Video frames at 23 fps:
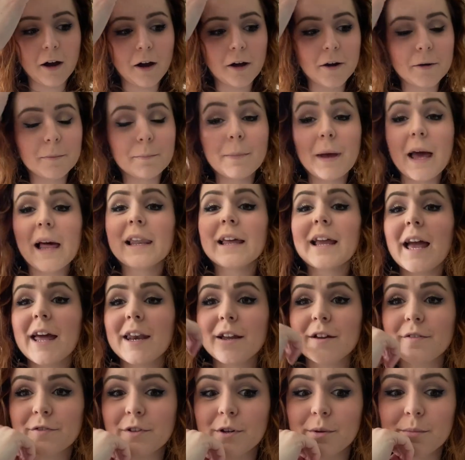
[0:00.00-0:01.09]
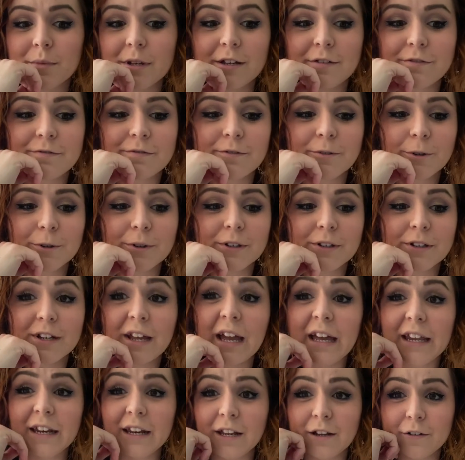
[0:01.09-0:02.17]
barely any of them, if not
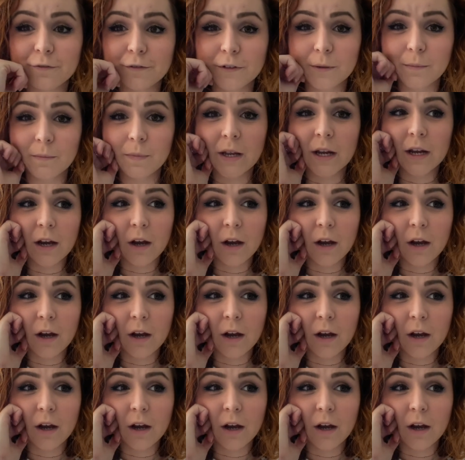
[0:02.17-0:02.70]
any of them,